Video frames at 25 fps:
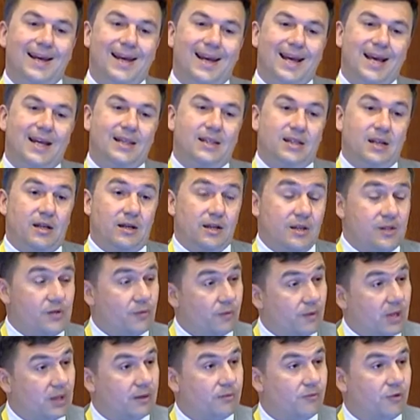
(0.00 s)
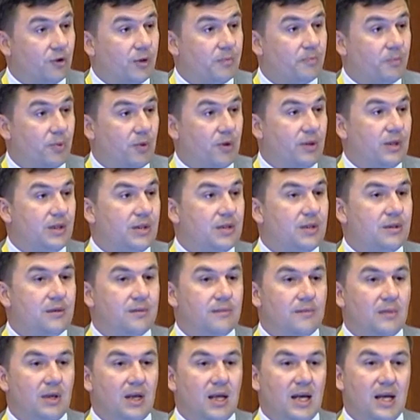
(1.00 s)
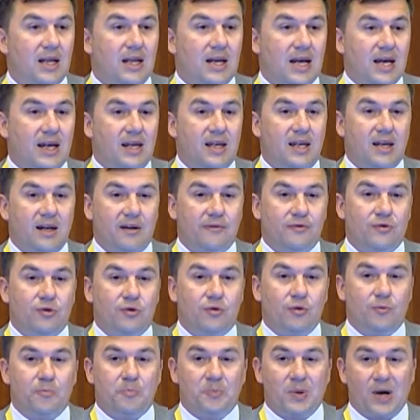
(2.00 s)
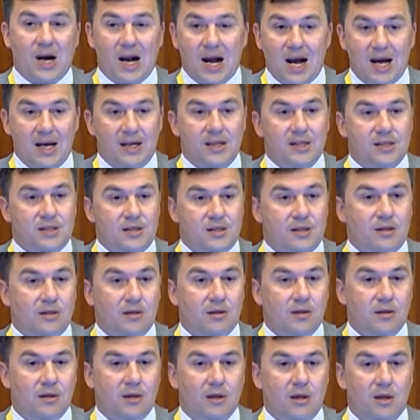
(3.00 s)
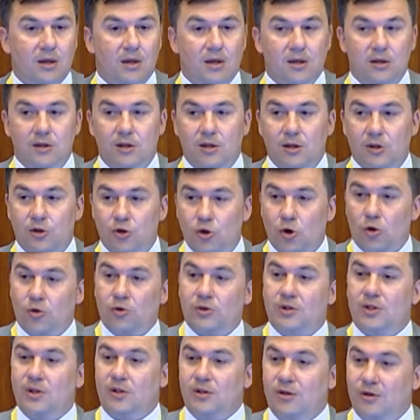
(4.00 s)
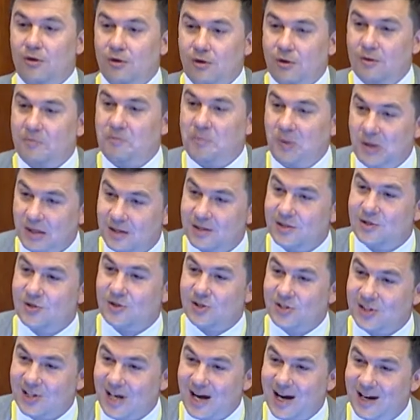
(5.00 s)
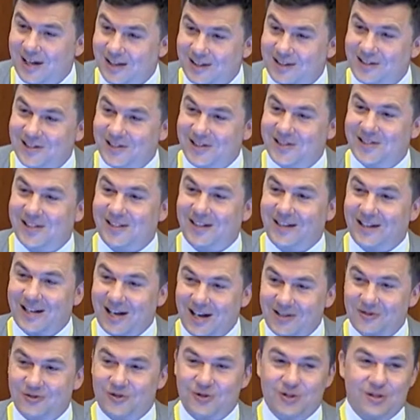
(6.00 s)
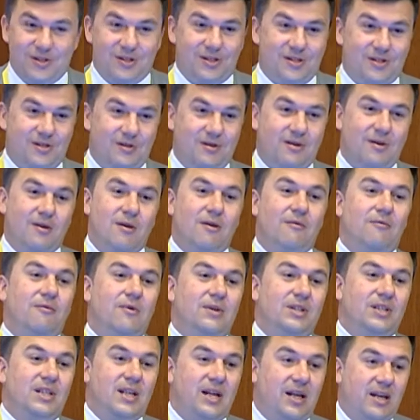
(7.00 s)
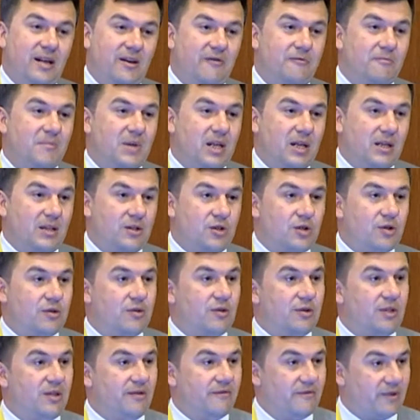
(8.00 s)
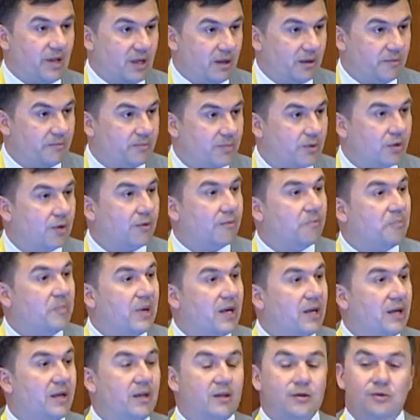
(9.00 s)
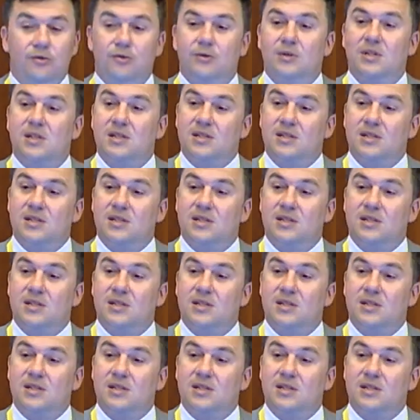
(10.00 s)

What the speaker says: And there is one more point, and I have to praise the Northern European societies and countries what they have managed to develop comparing to the